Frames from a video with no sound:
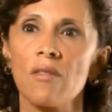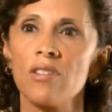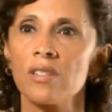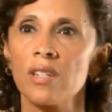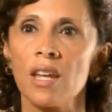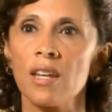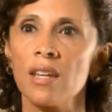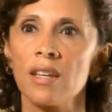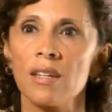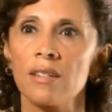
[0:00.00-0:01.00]

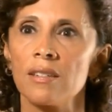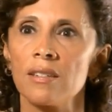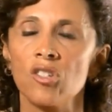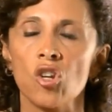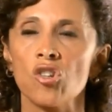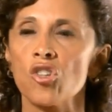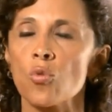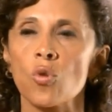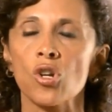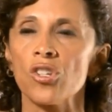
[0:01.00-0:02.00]
Devastating. It turns
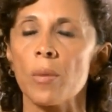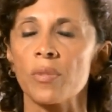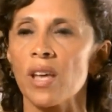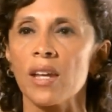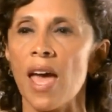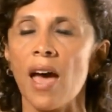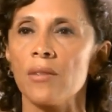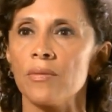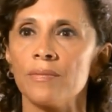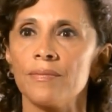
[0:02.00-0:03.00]
your world upside
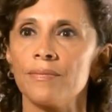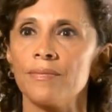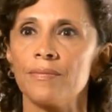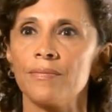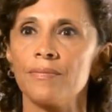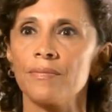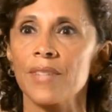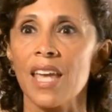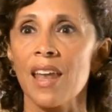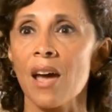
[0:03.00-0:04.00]
down.
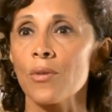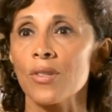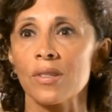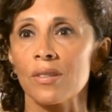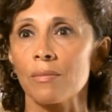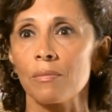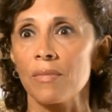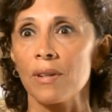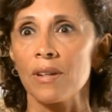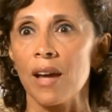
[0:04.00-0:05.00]
And I
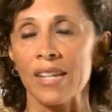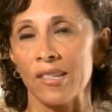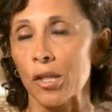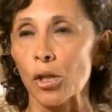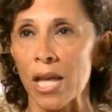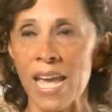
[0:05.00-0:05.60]
still